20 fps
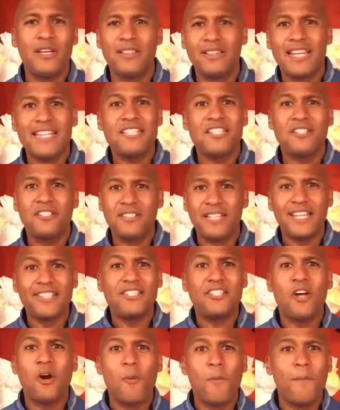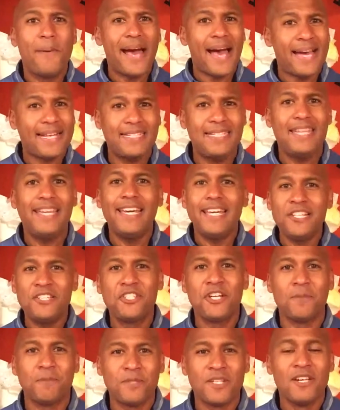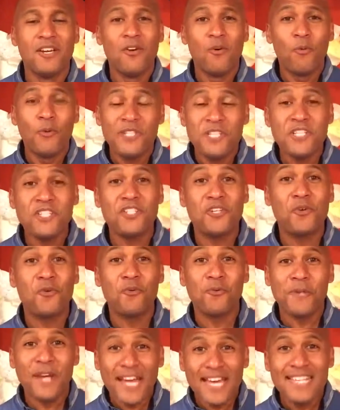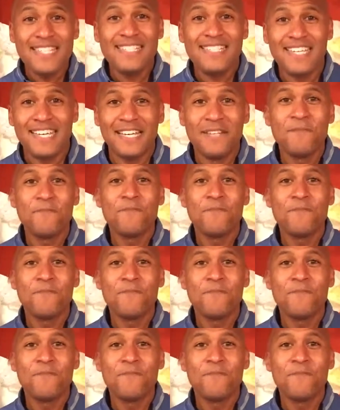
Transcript: Let's go back to Egypt, which is crazy.